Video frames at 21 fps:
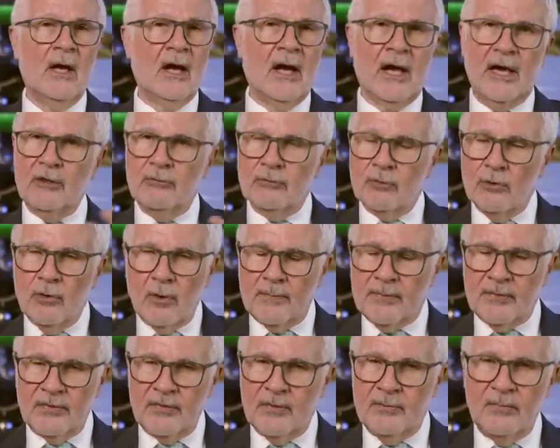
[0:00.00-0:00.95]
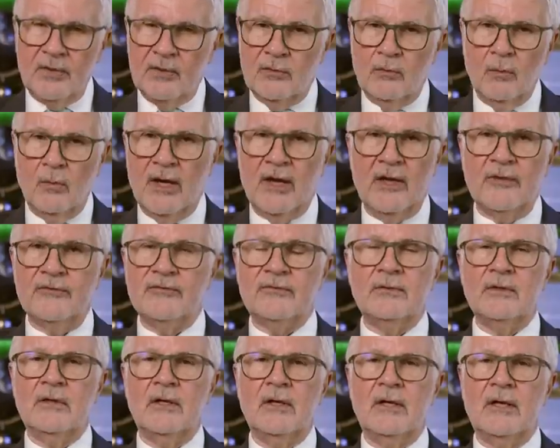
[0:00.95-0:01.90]
I grew up in the
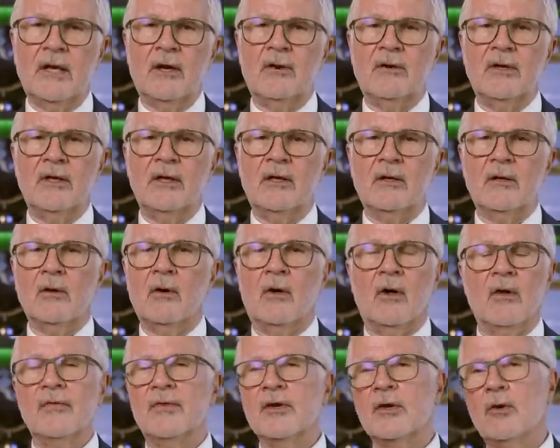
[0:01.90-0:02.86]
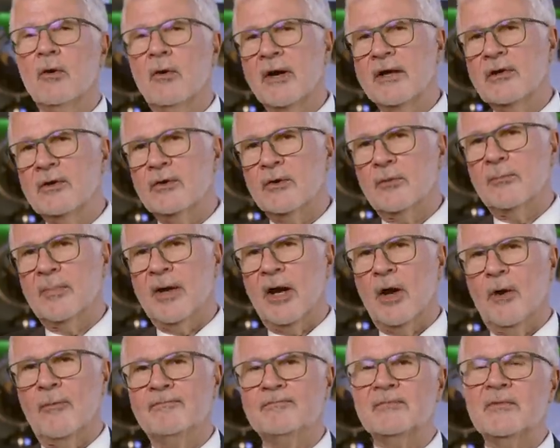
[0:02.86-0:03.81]
Midwest in an area called the Goiter
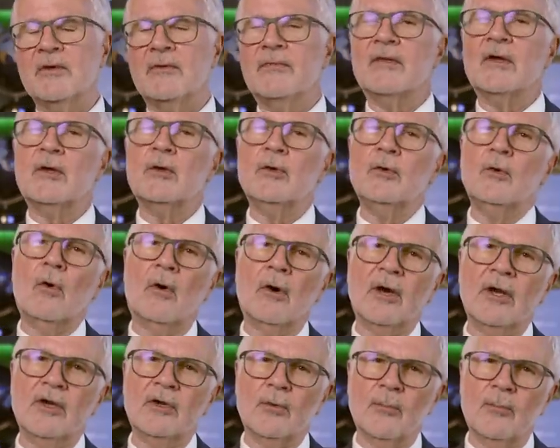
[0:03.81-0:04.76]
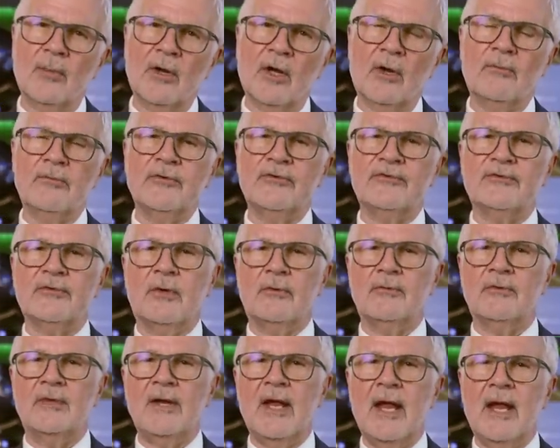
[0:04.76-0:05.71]
Belt, and the Goiter Belt was
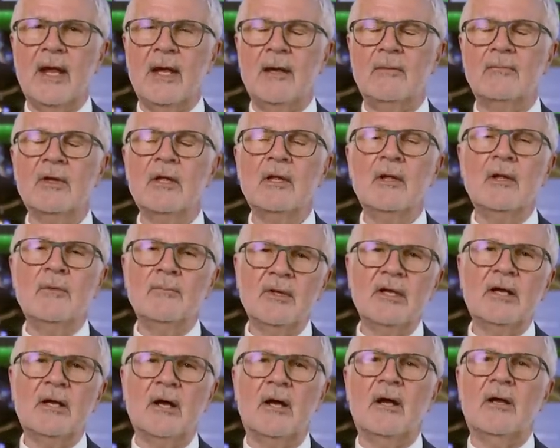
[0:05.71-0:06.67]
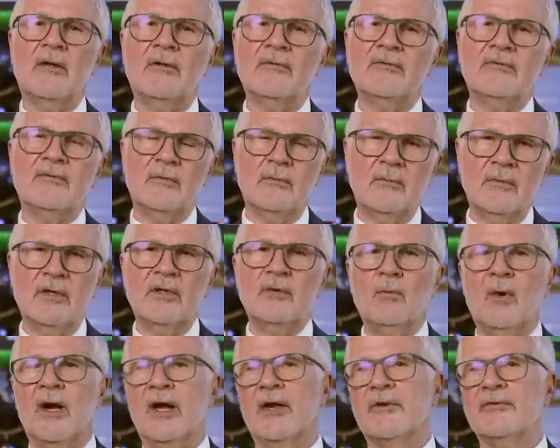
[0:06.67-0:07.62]
so named because the
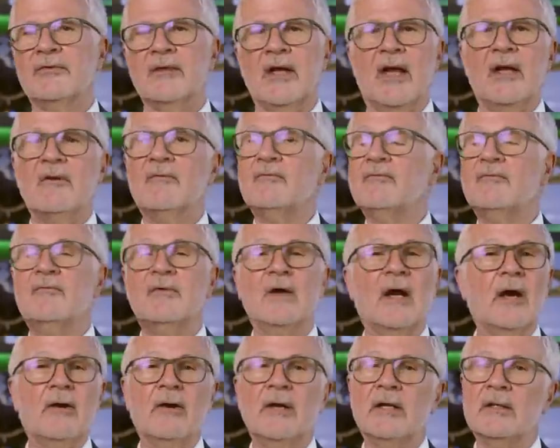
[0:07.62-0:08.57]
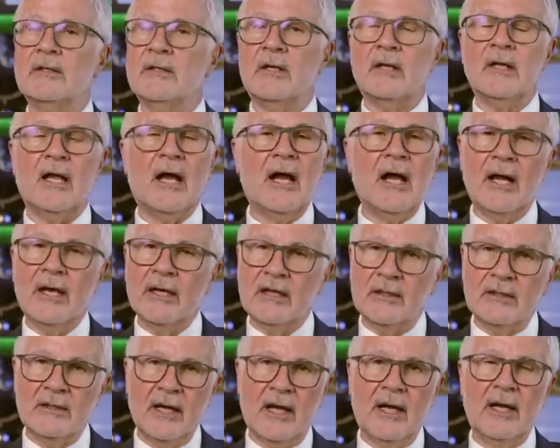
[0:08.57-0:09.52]
Midwest had very little
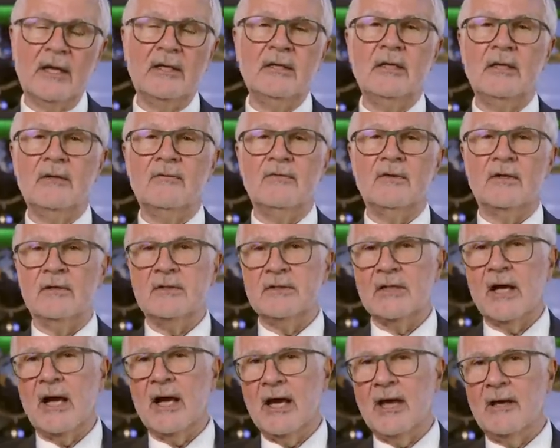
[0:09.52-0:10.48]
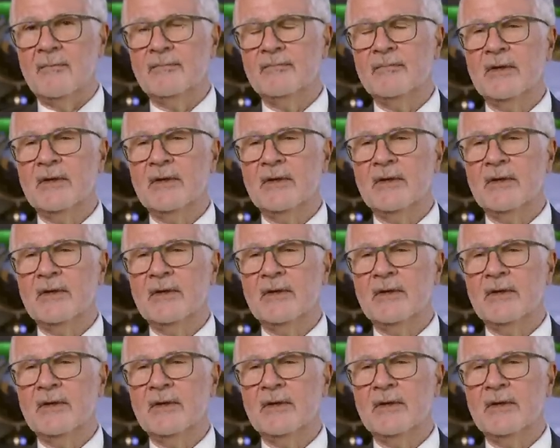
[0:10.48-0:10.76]
iodine in their diet.